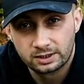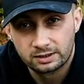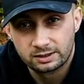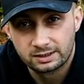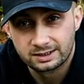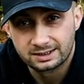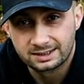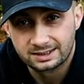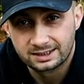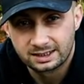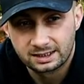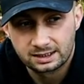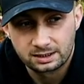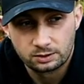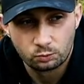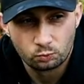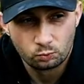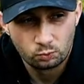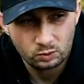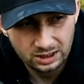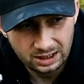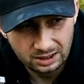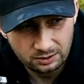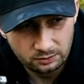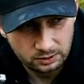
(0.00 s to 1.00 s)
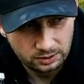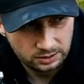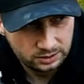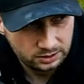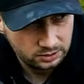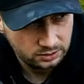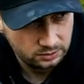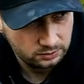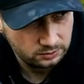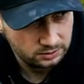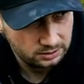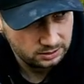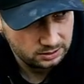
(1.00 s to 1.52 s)
out exactly what I want to
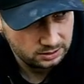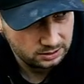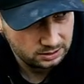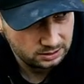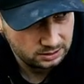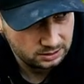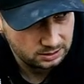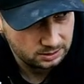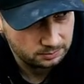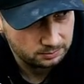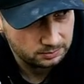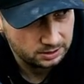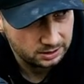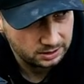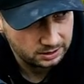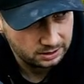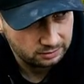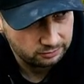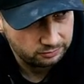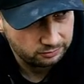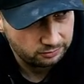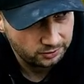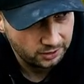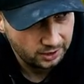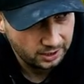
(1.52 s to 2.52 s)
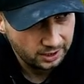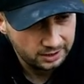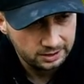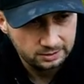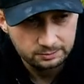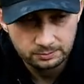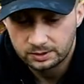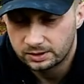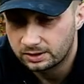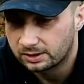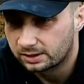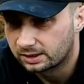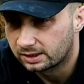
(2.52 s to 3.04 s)
do with this. I'm thinking fried,
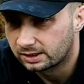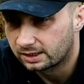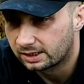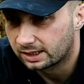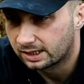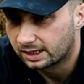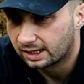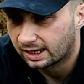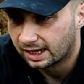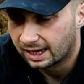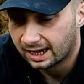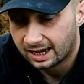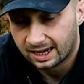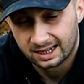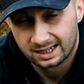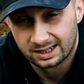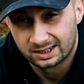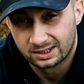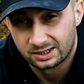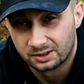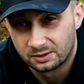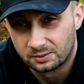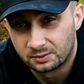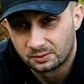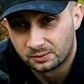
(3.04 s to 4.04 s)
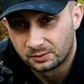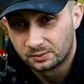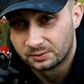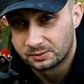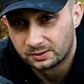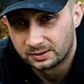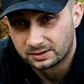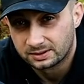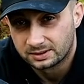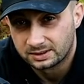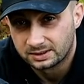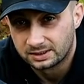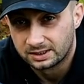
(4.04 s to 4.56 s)
but I don't know.
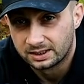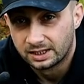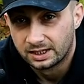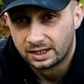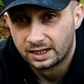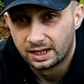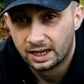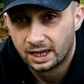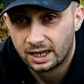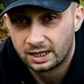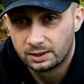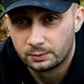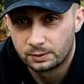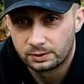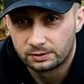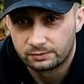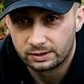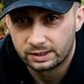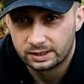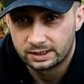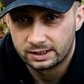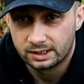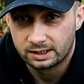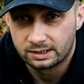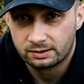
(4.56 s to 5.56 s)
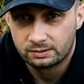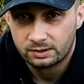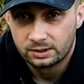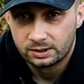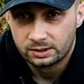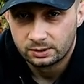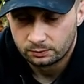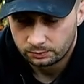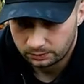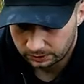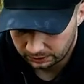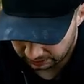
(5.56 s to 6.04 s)
We'll see. Anyway, right now we